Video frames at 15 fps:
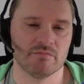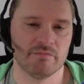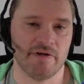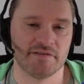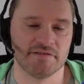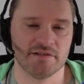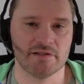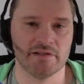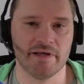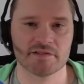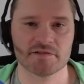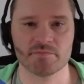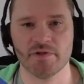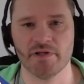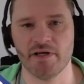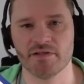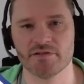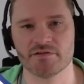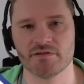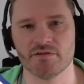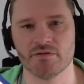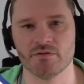basically
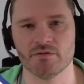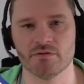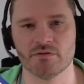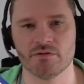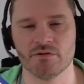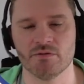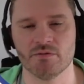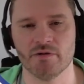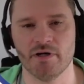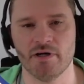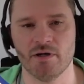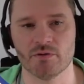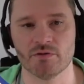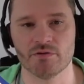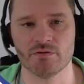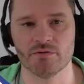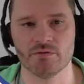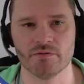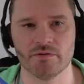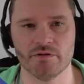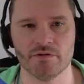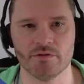explains to you how
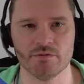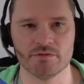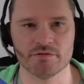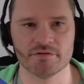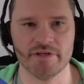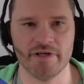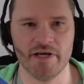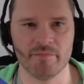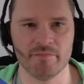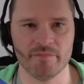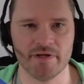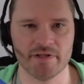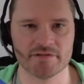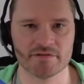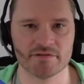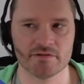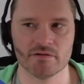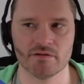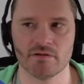to use embeds